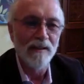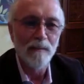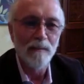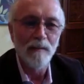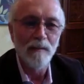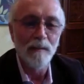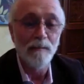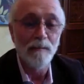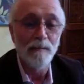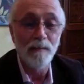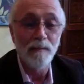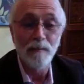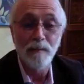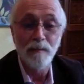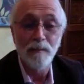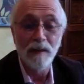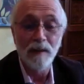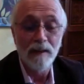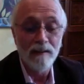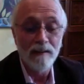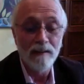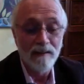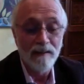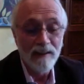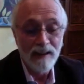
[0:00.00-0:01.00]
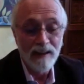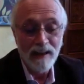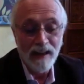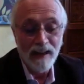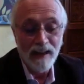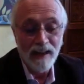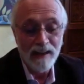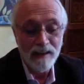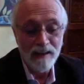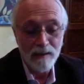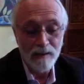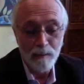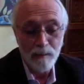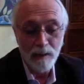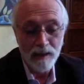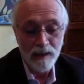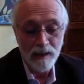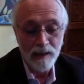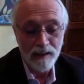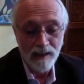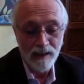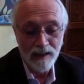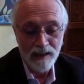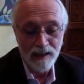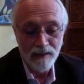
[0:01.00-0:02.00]
And it's been
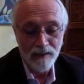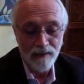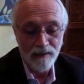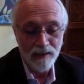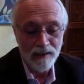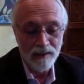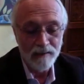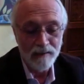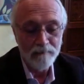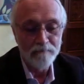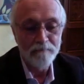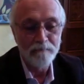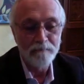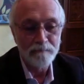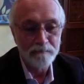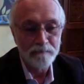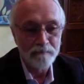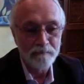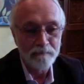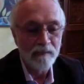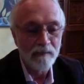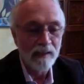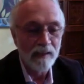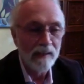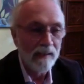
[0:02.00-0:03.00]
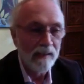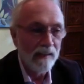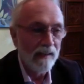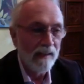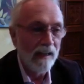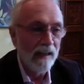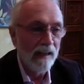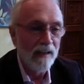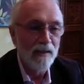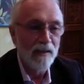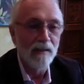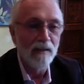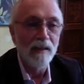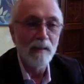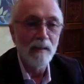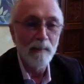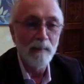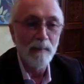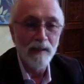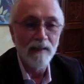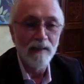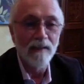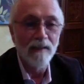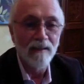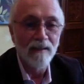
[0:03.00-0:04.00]
kind of a sleepy
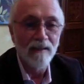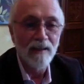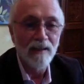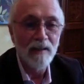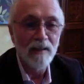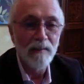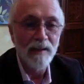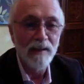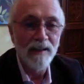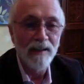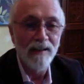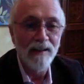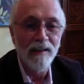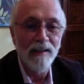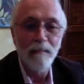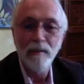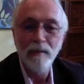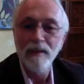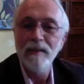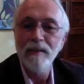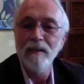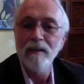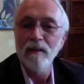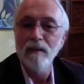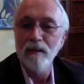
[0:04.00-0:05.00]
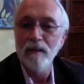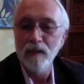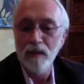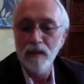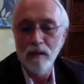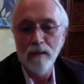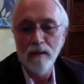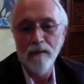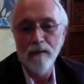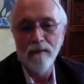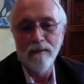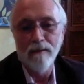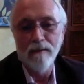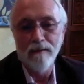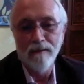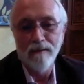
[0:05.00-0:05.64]
little committee up until this year,